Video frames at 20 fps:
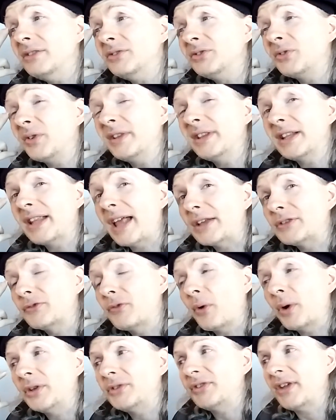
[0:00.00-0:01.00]
during the last
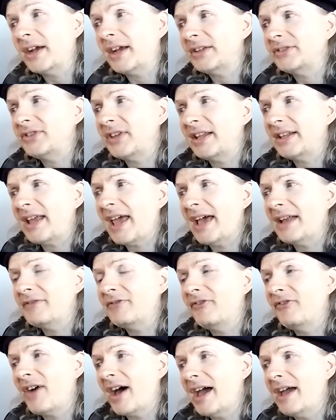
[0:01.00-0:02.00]
40 seconds, at
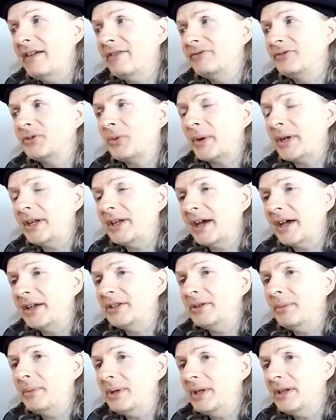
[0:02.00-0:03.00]
5:29
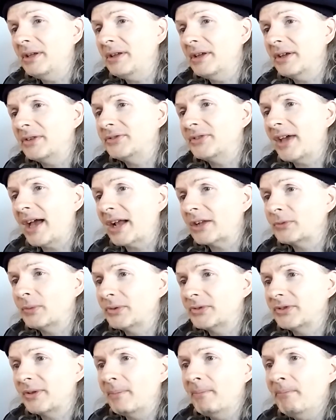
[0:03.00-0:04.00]
to be exact,
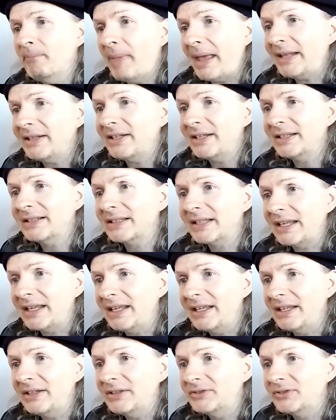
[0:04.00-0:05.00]
with some bendy
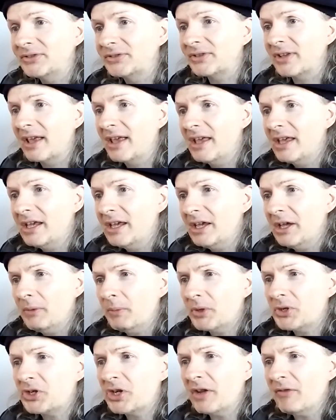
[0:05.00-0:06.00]
leads,
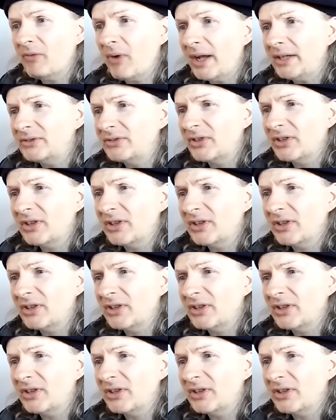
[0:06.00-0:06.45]
which give way to